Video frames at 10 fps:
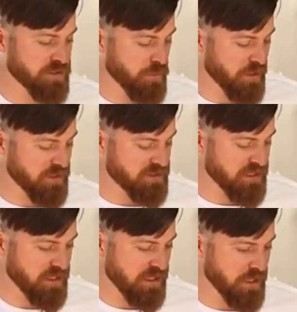So we can
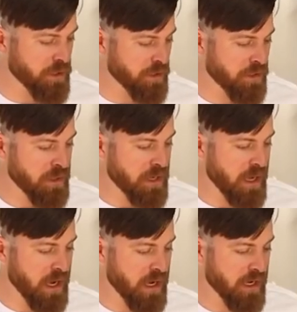see here
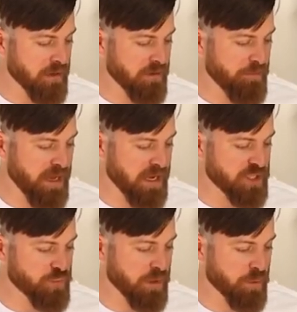on the
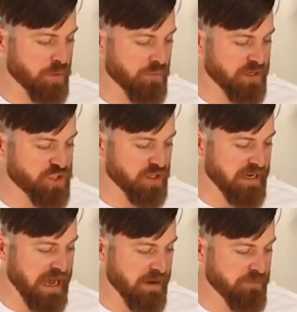page we were originally
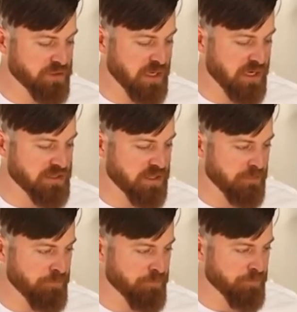
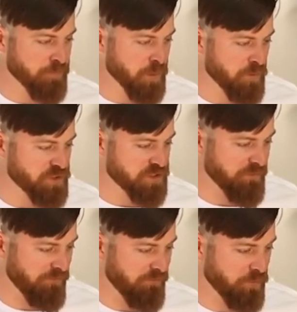advertising, which is
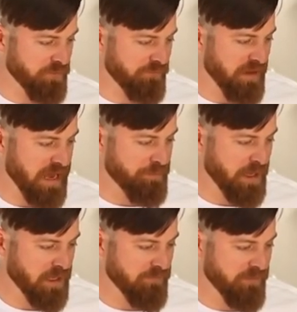for the Flat
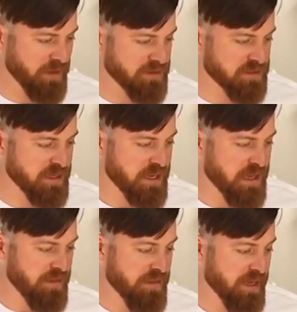Belly Fix.
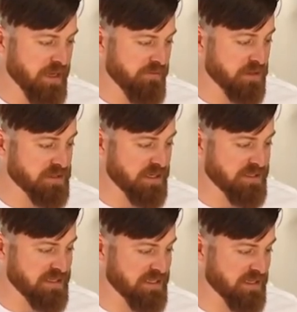They give us, it
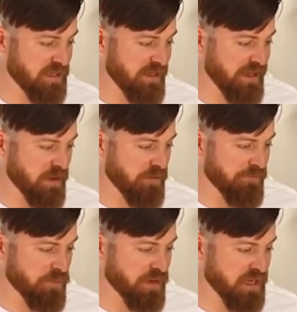says click
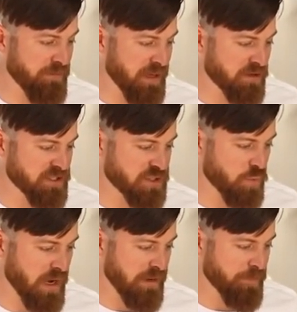for email
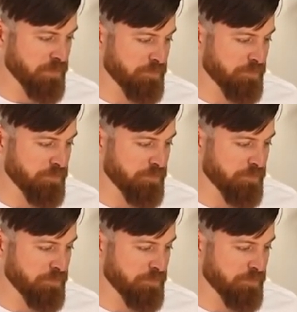swipe.